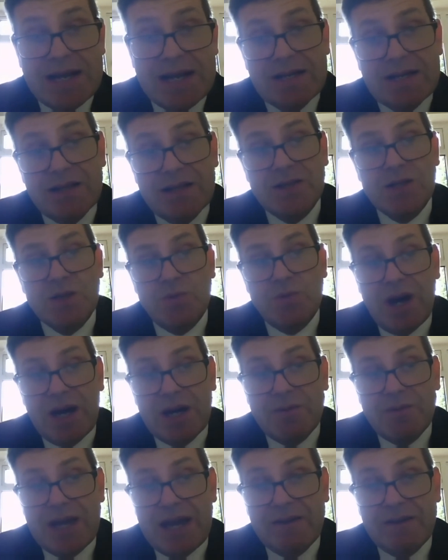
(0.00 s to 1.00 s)
This is
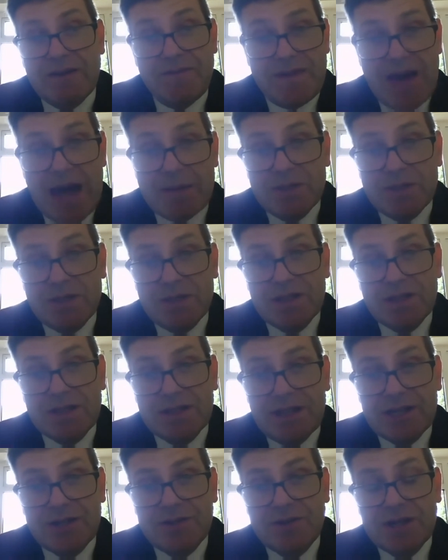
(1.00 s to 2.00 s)
why we have famines,
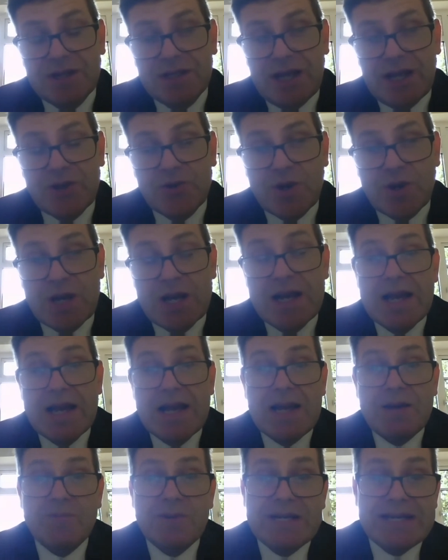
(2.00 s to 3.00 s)
etc.
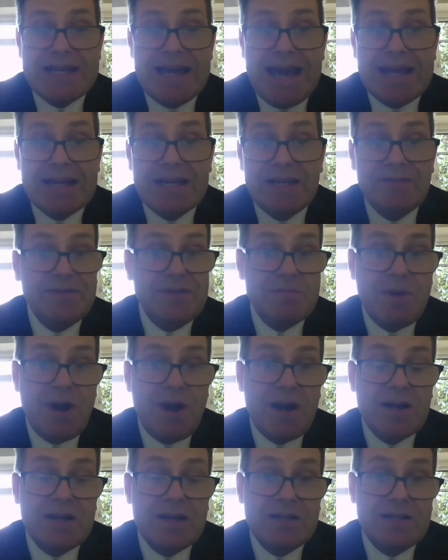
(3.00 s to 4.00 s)
But again, if the
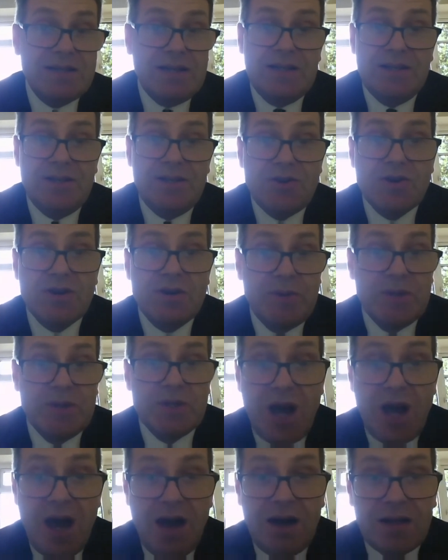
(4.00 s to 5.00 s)
market in Europe is
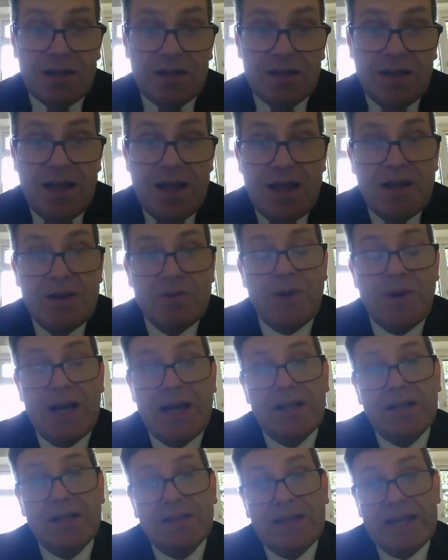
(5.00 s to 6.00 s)
gone,
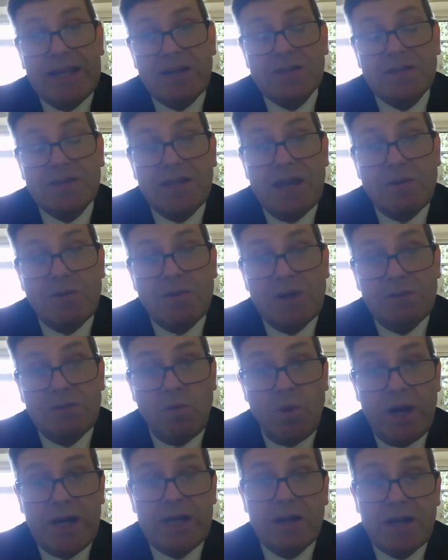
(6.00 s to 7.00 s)
well, they could say, well,
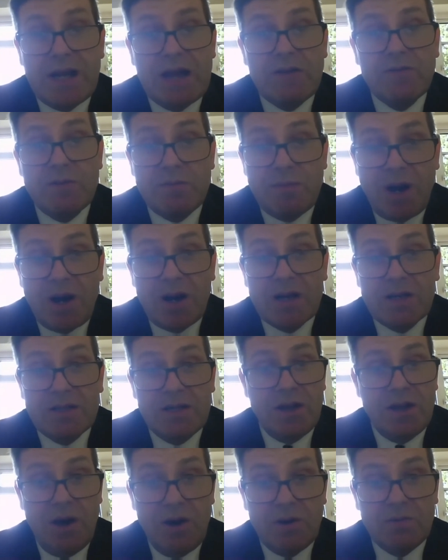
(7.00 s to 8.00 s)
why not have a market
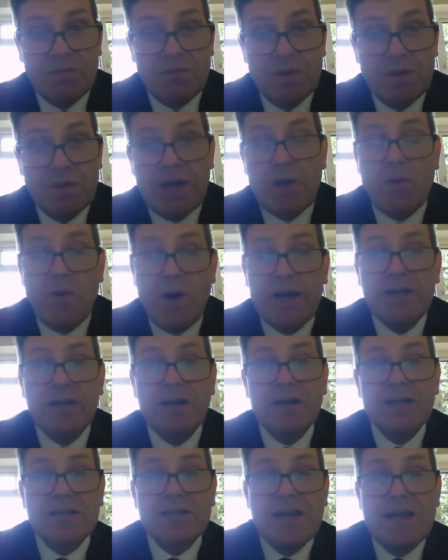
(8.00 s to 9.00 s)
at home? Like, why
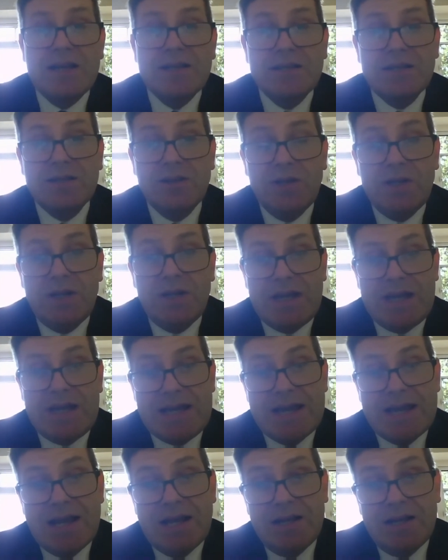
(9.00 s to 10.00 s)
not
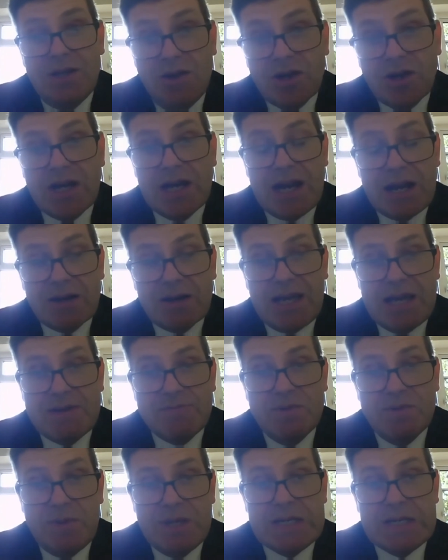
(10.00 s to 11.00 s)
suddenly look at our
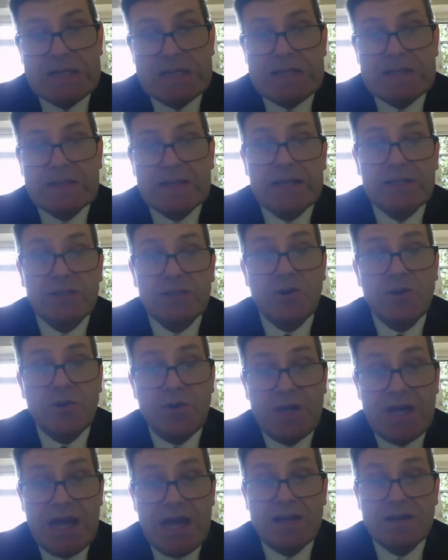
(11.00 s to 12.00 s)
capabilities and to
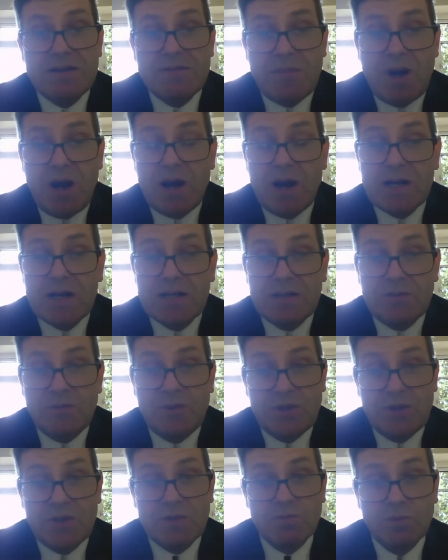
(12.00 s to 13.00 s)
create a market
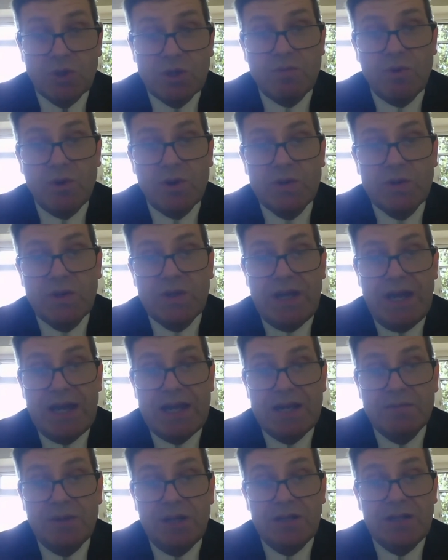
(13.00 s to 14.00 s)
which is much more
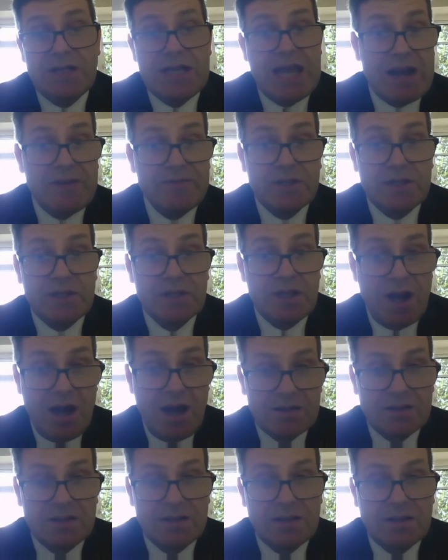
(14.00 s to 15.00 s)
sustainable on the African
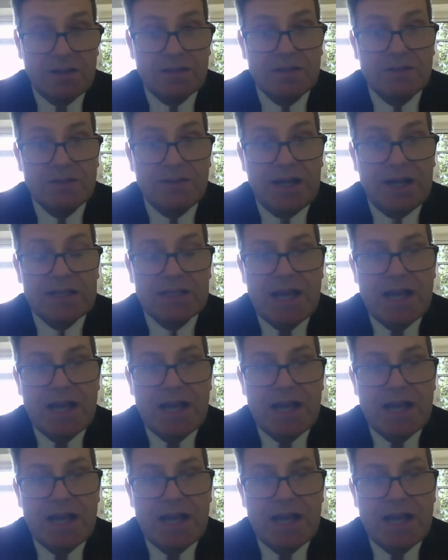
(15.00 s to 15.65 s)
continent, right?